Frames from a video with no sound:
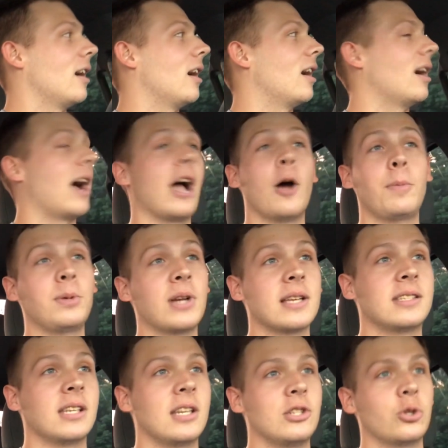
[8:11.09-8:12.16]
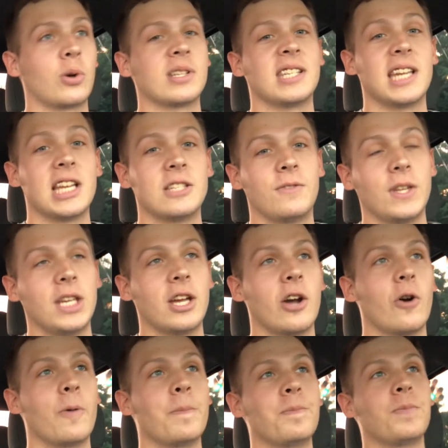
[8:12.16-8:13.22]
I hope you guys did enjoy today's
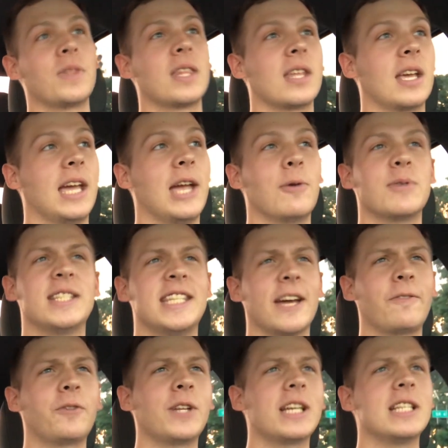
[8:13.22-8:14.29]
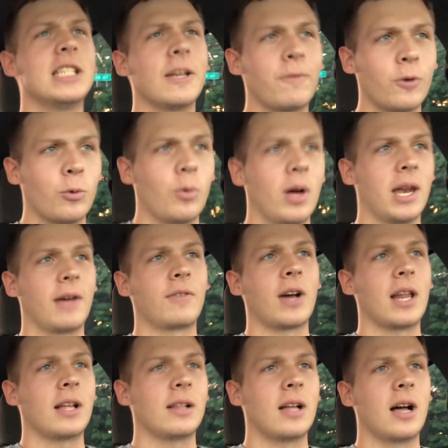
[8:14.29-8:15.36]
video. It was definitely a different one. I've
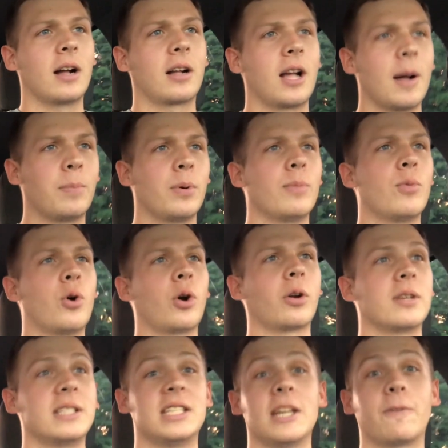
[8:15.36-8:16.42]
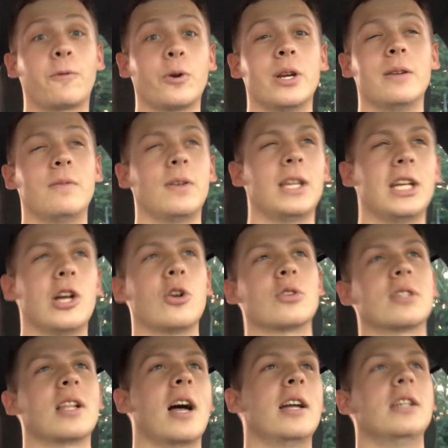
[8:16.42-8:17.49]
got a couple more different
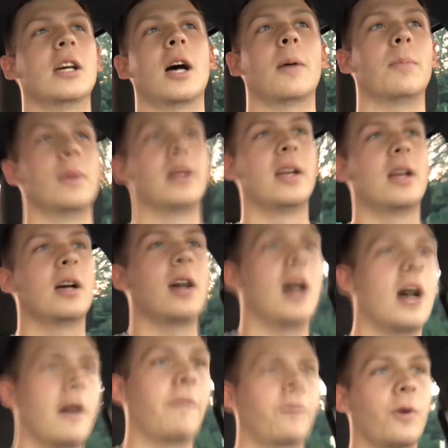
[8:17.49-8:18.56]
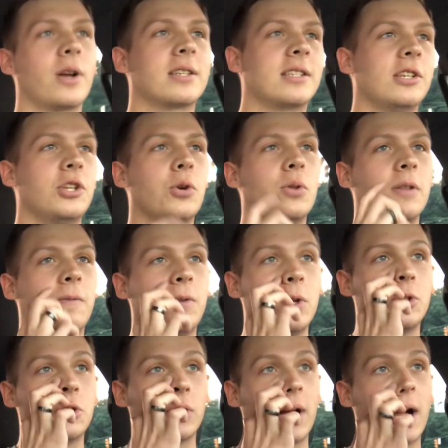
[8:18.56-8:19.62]
videos lined up for us to do in the
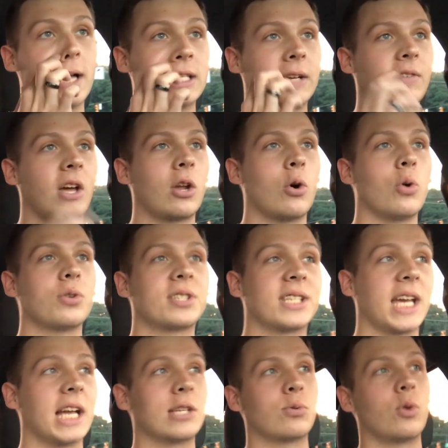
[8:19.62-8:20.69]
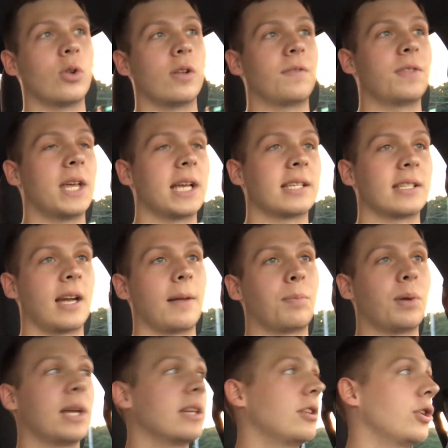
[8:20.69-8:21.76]
future, guys. I've got a whole schedule of things that I
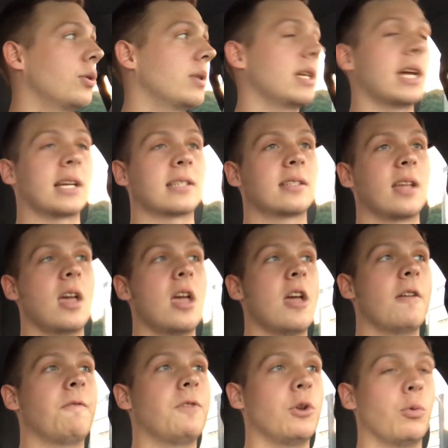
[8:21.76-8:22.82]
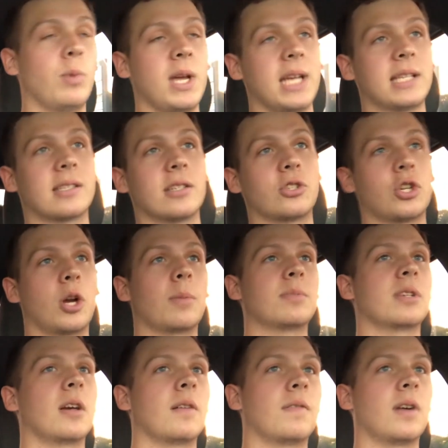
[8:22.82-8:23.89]
plan to do in the next few weeks in
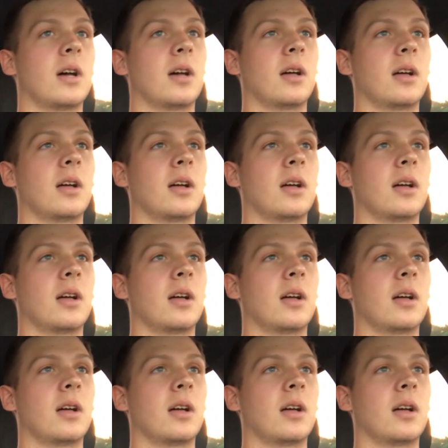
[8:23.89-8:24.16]
terms of